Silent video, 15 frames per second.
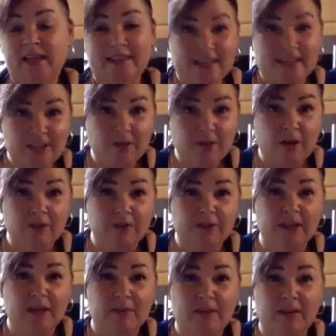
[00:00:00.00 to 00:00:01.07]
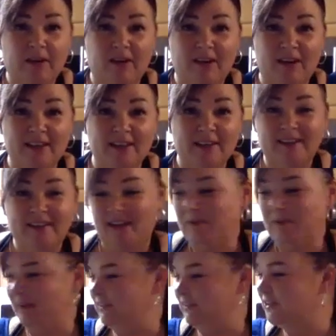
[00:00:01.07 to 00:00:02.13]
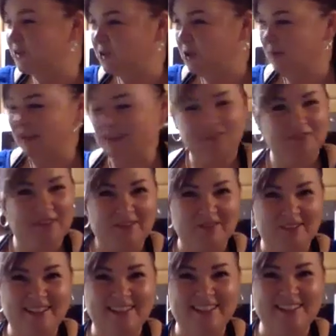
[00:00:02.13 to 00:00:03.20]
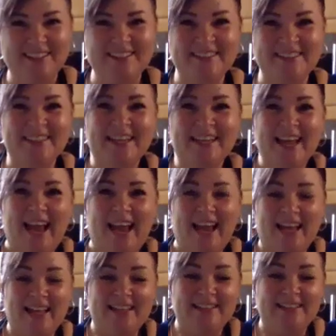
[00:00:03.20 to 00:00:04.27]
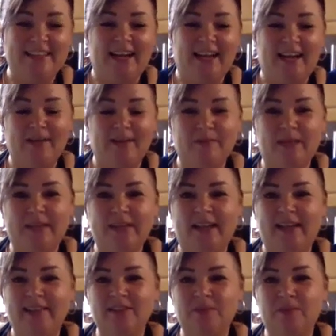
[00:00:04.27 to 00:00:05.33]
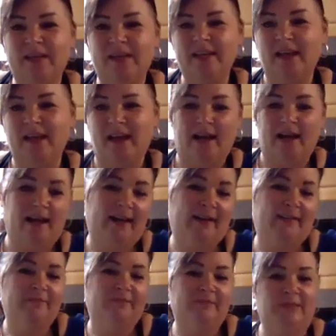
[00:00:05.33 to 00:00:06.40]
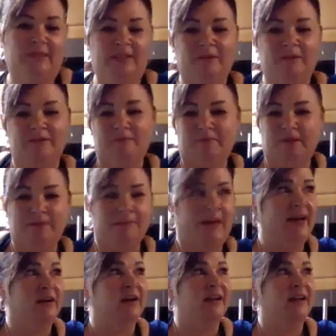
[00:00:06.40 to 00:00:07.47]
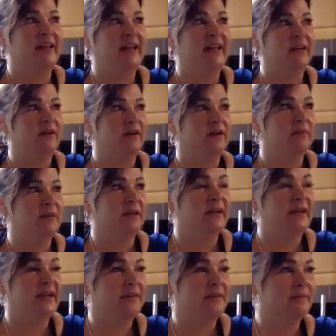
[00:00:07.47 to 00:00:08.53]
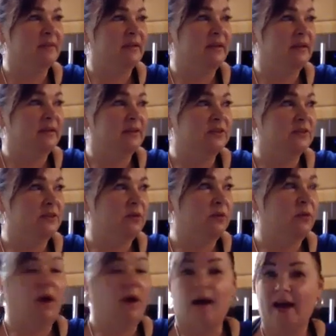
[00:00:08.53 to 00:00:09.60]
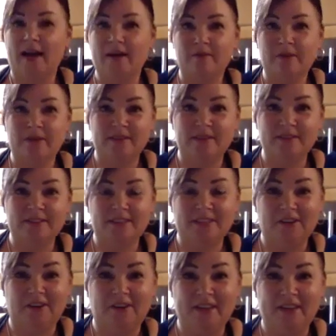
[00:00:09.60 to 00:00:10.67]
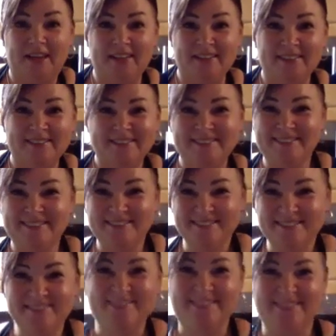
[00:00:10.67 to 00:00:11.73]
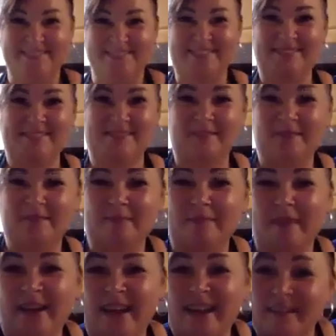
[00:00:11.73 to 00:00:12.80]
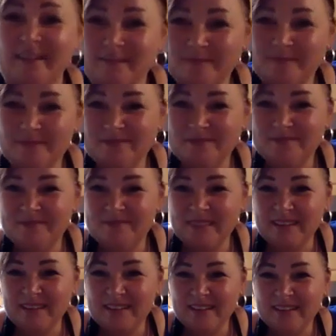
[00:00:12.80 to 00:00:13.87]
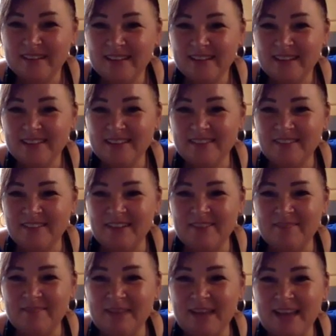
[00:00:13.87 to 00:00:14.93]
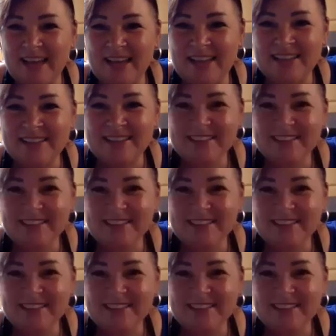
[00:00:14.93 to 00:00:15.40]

thank you all for coming on. I'm having so much fun with this. And um, next week, I'm going to be back on again on Monday. So I will see you all then. Thank Bye. you. Thanks, Terra. Thanks, everyone. Bye.